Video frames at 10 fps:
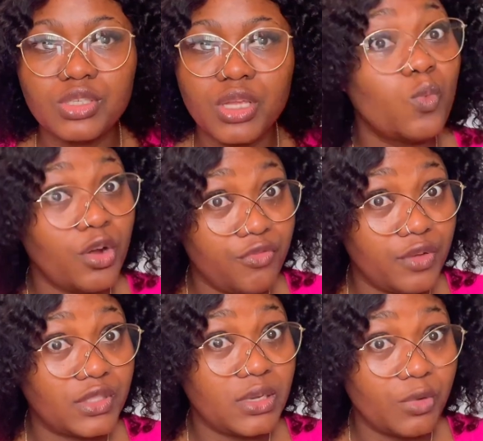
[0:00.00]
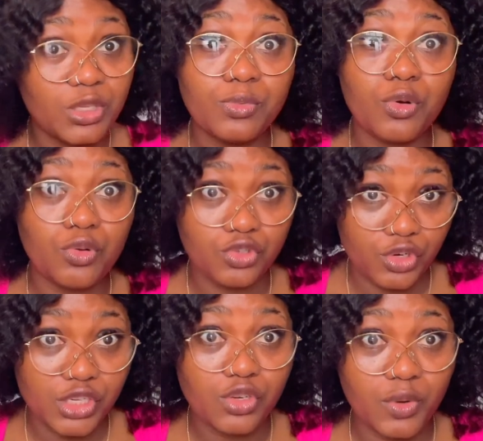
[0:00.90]
It's 150 multiple
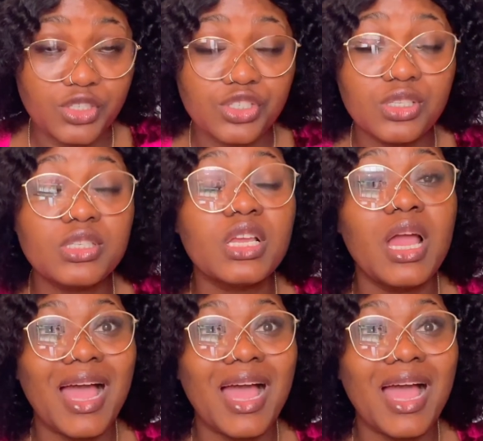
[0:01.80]
choice questions,